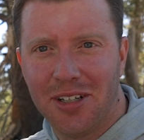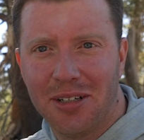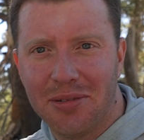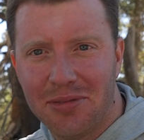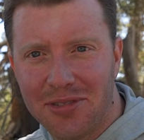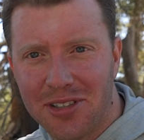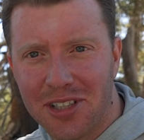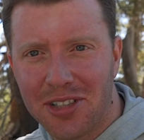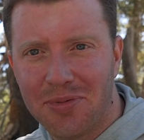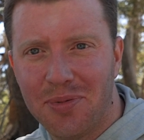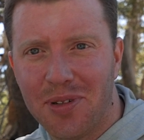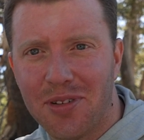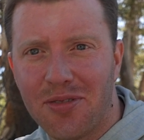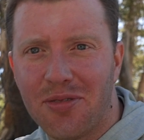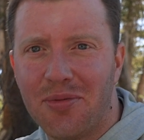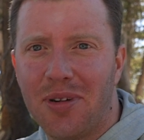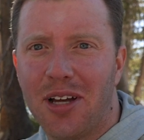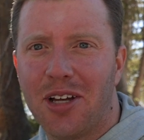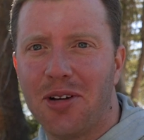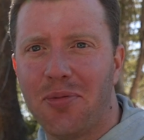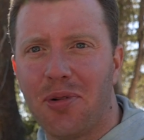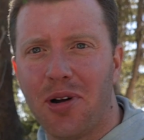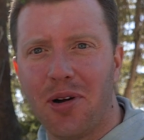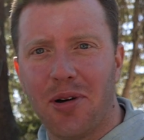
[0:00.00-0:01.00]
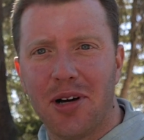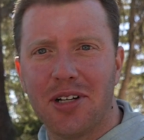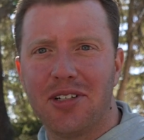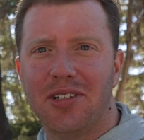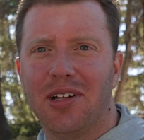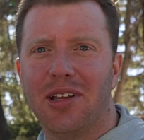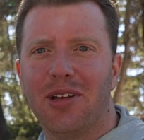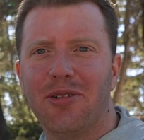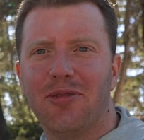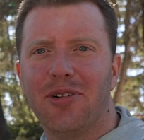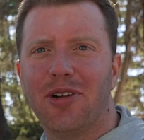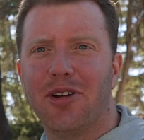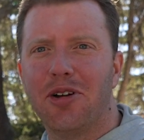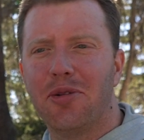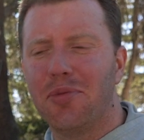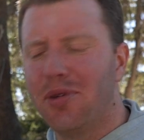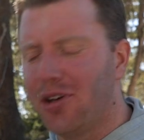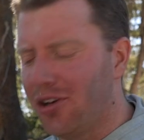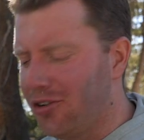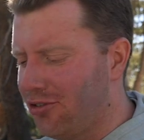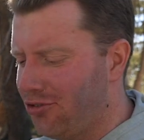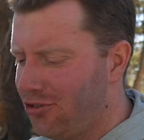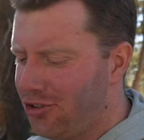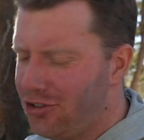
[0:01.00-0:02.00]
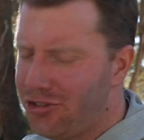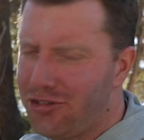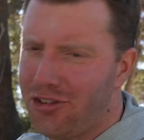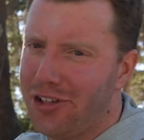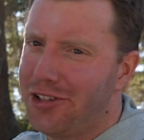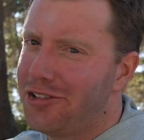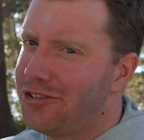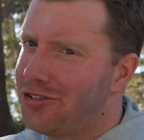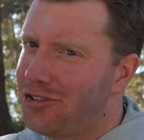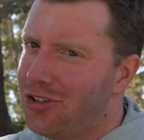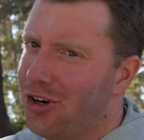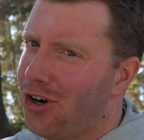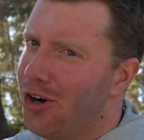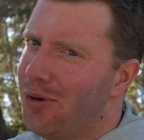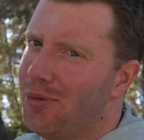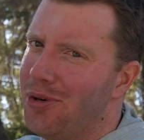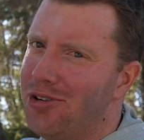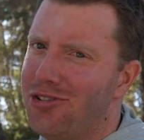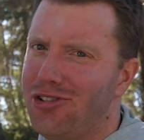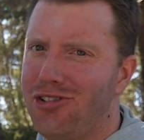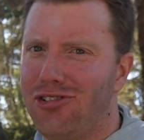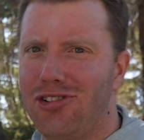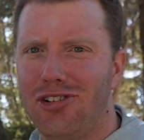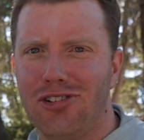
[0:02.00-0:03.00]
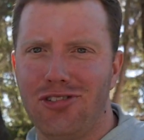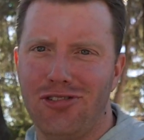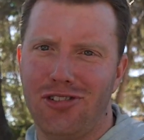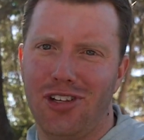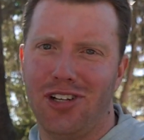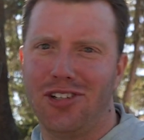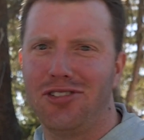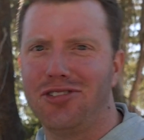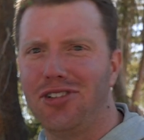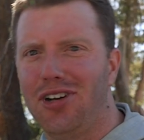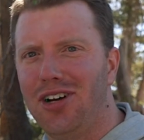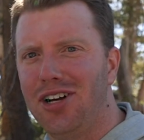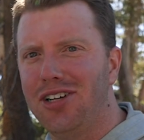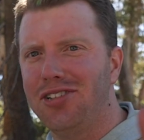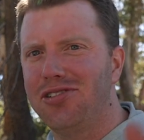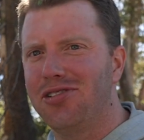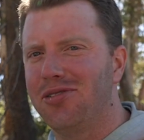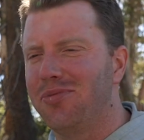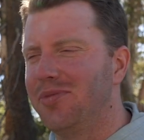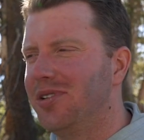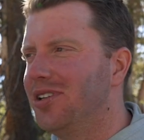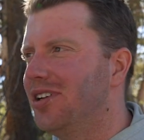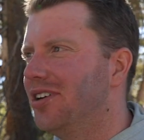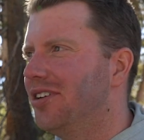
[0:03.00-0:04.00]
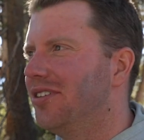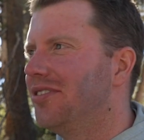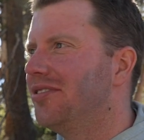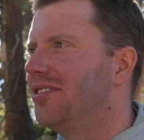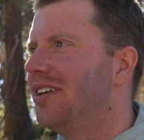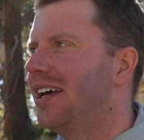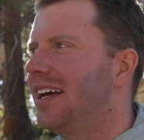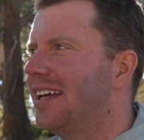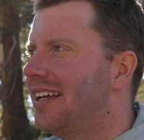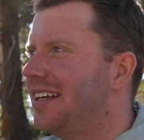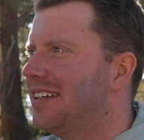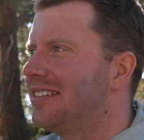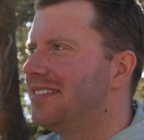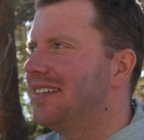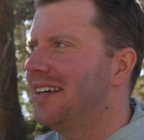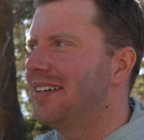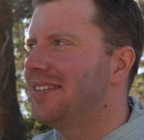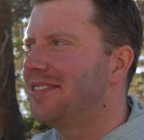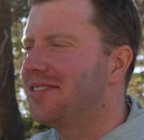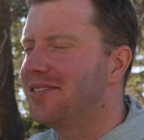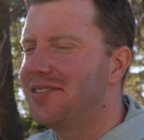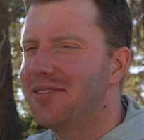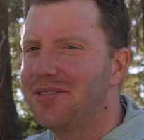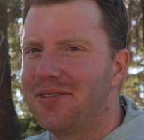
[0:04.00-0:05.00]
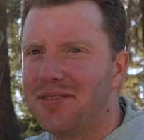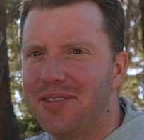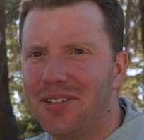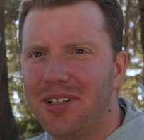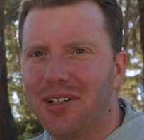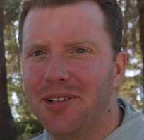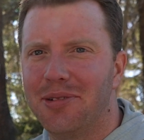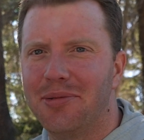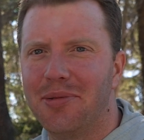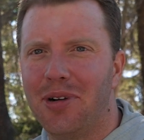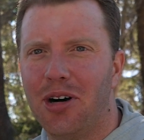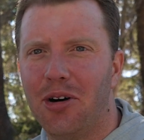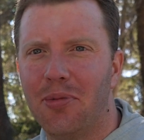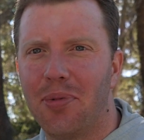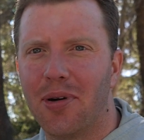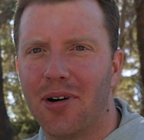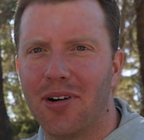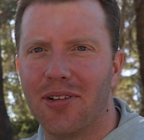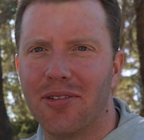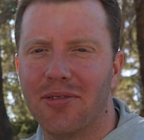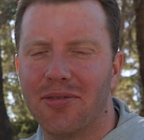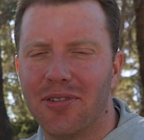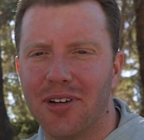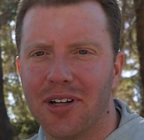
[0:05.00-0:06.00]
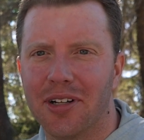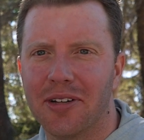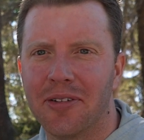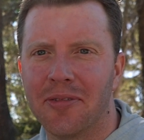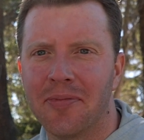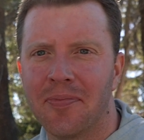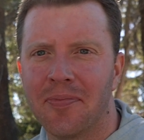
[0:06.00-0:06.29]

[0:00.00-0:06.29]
6 months from now, you'll probably watch another video and be like, this thing's garbage and this thing's awesome. I guess that's, all part of the fun.